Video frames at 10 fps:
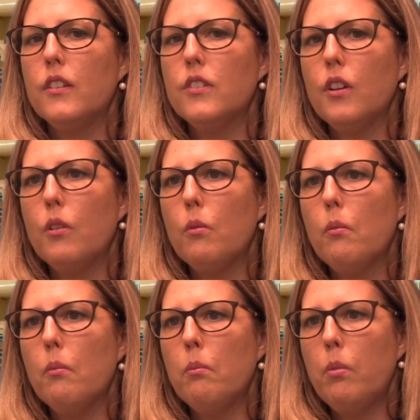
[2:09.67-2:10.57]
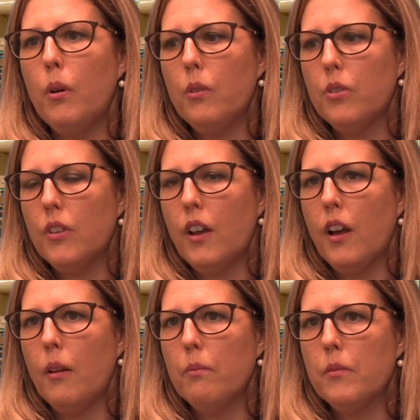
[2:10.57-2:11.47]
So both,
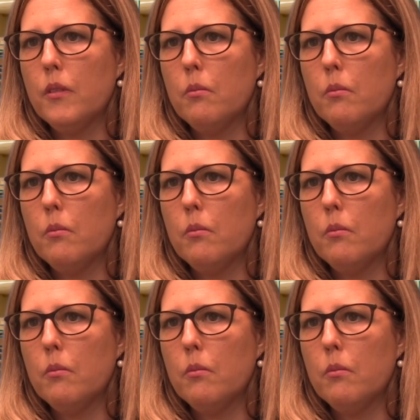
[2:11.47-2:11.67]
um,